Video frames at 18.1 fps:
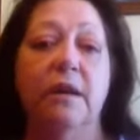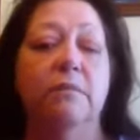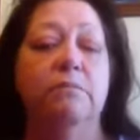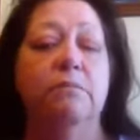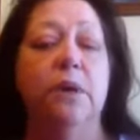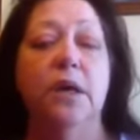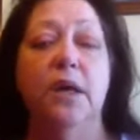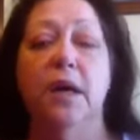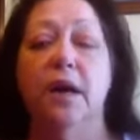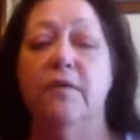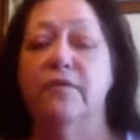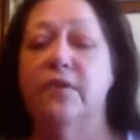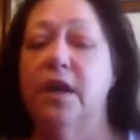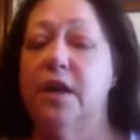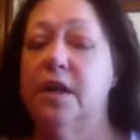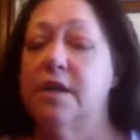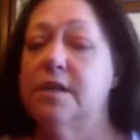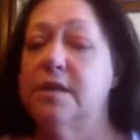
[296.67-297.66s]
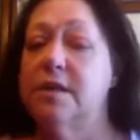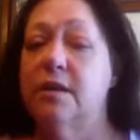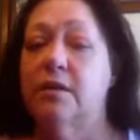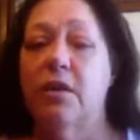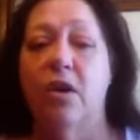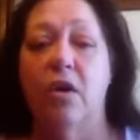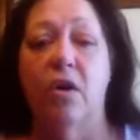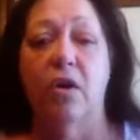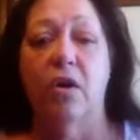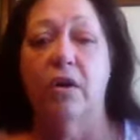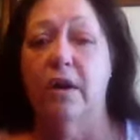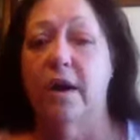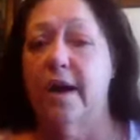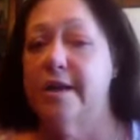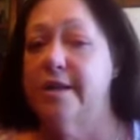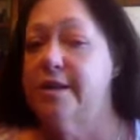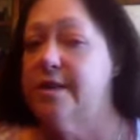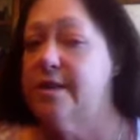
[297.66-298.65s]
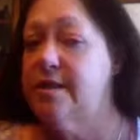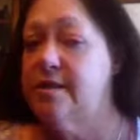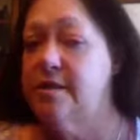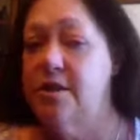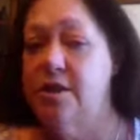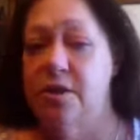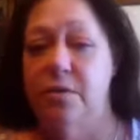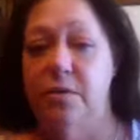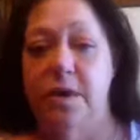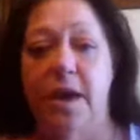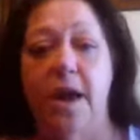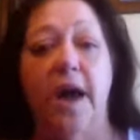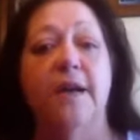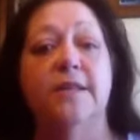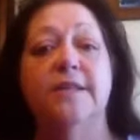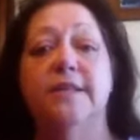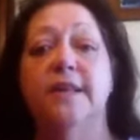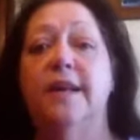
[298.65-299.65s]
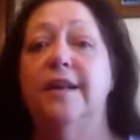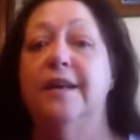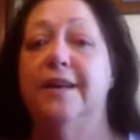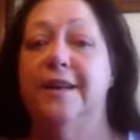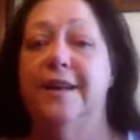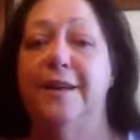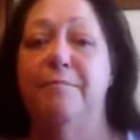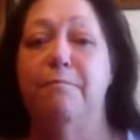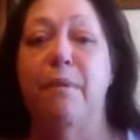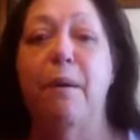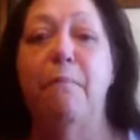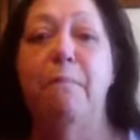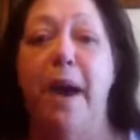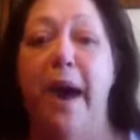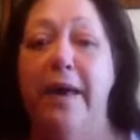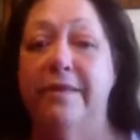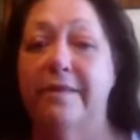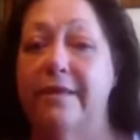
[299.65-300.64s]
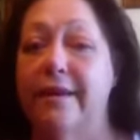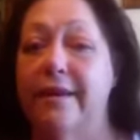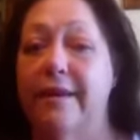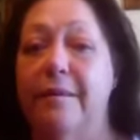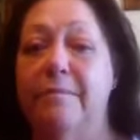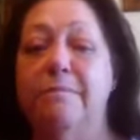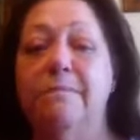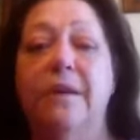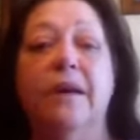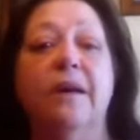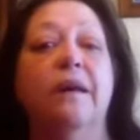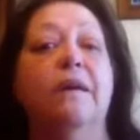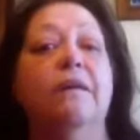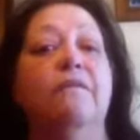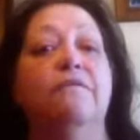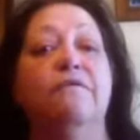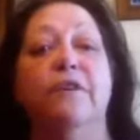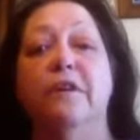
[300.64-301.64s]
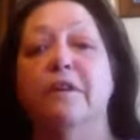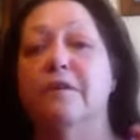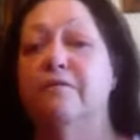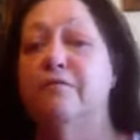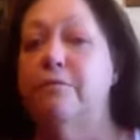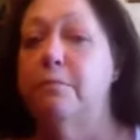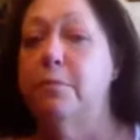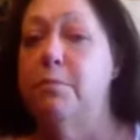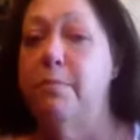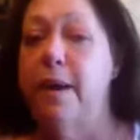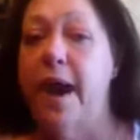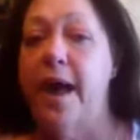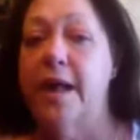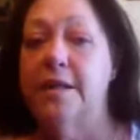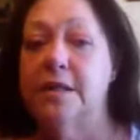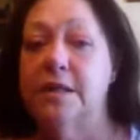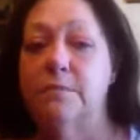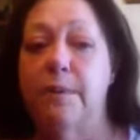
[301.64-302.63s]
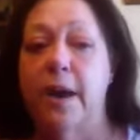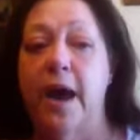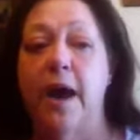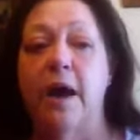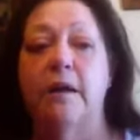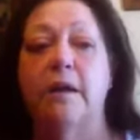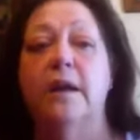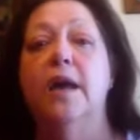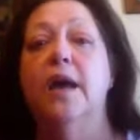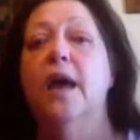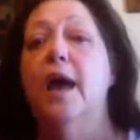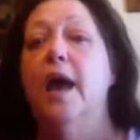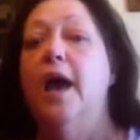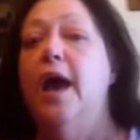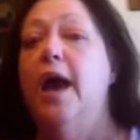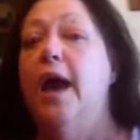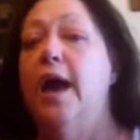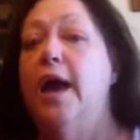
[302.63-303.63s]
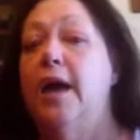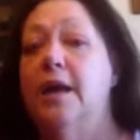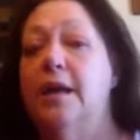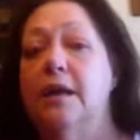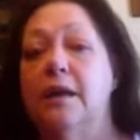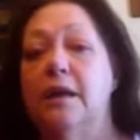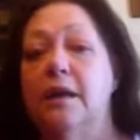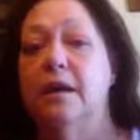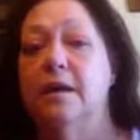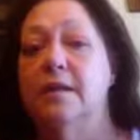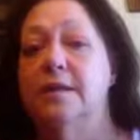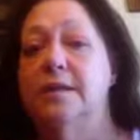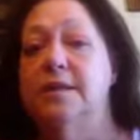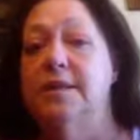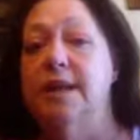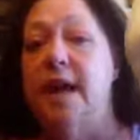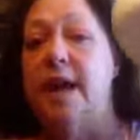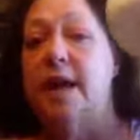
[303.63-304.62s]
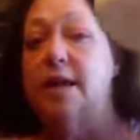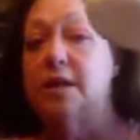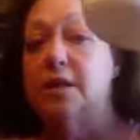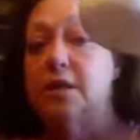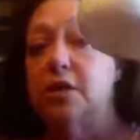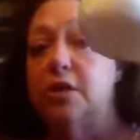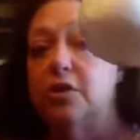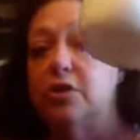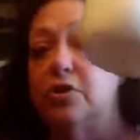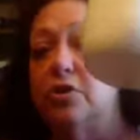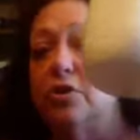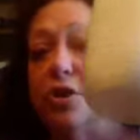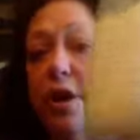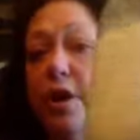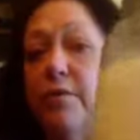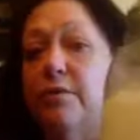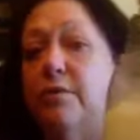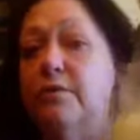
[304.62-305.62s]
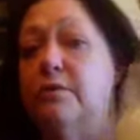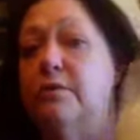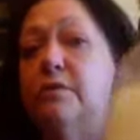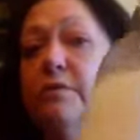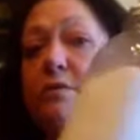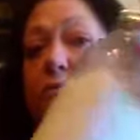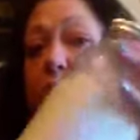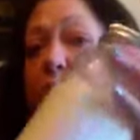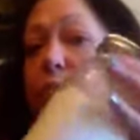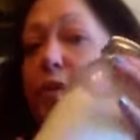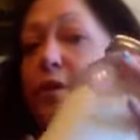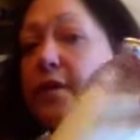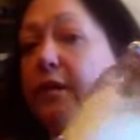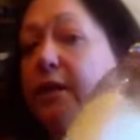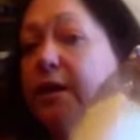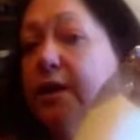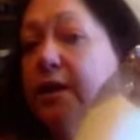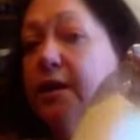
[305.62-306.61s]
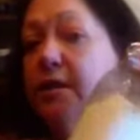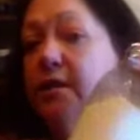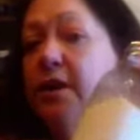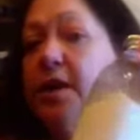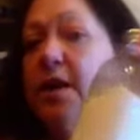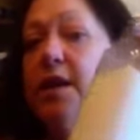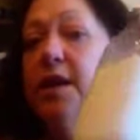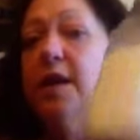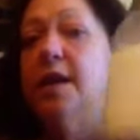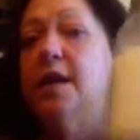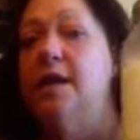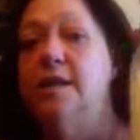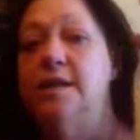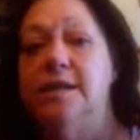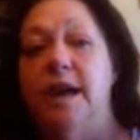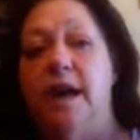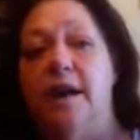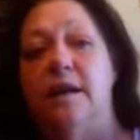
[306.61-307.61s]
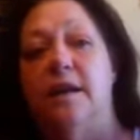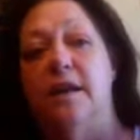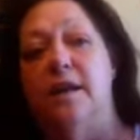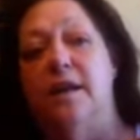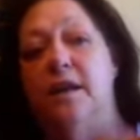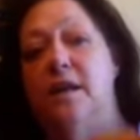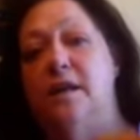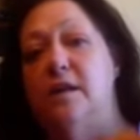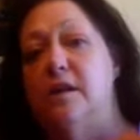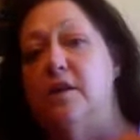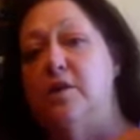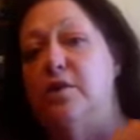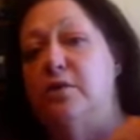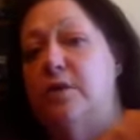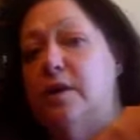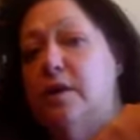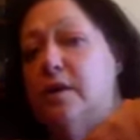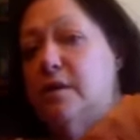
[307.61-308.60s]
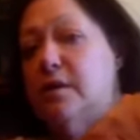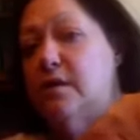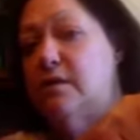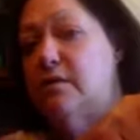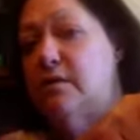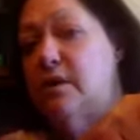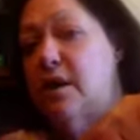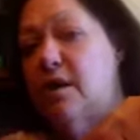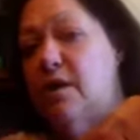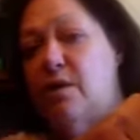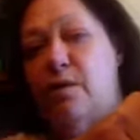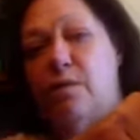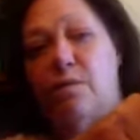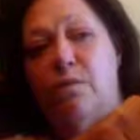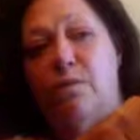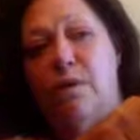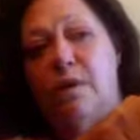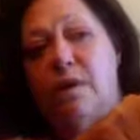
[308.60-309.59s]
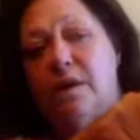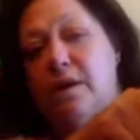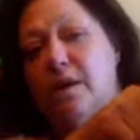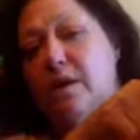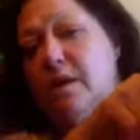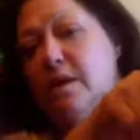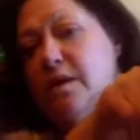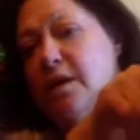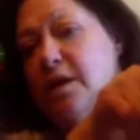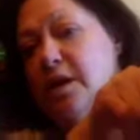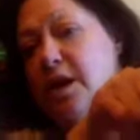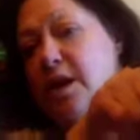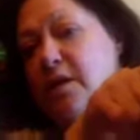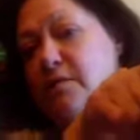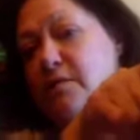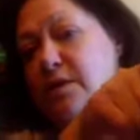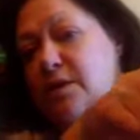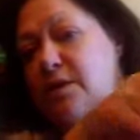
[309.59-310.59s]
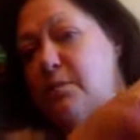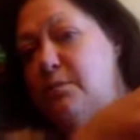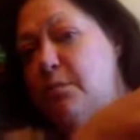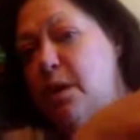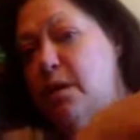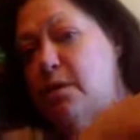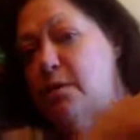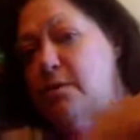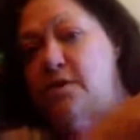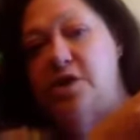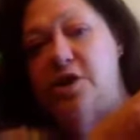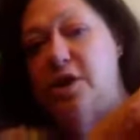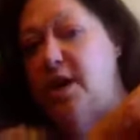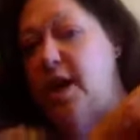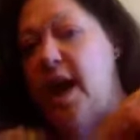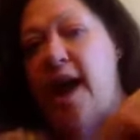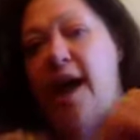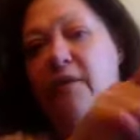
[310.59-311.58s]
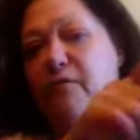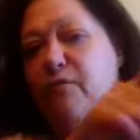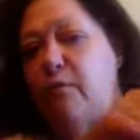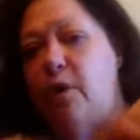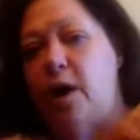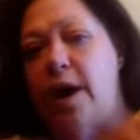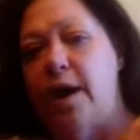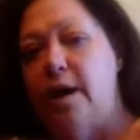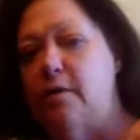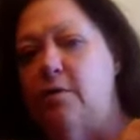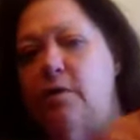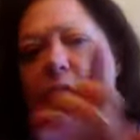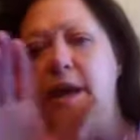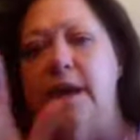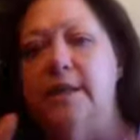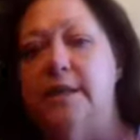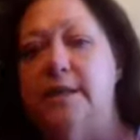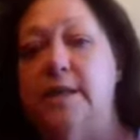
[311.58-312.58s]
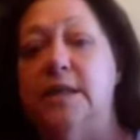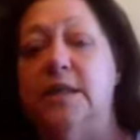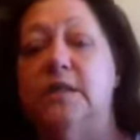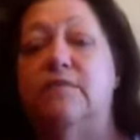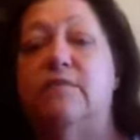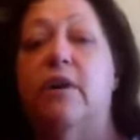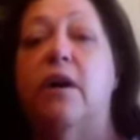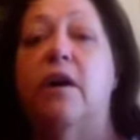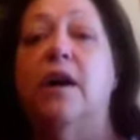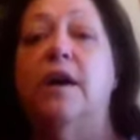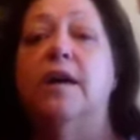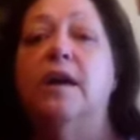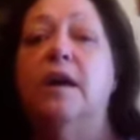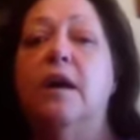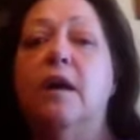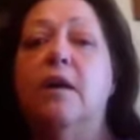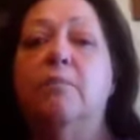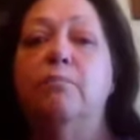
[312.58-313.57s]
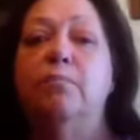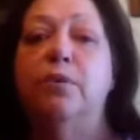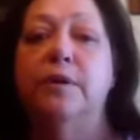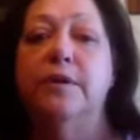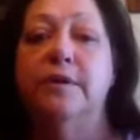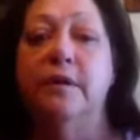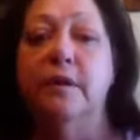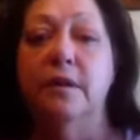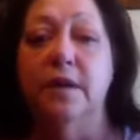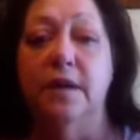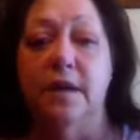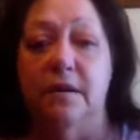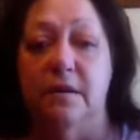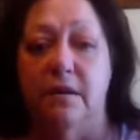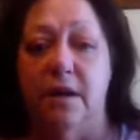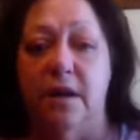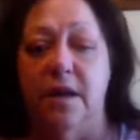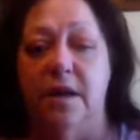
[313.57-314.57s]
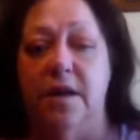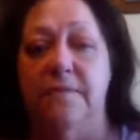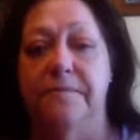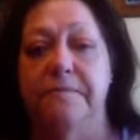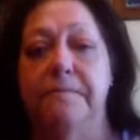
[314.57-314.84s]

Me, I've done it so long, I just do it. I set it in my bathtub, fill it from the bath spout, and set your yogurt with a lid on it. Down in it, you can, oh, you know, submerge it halfway or less it's long. Put the lid on it.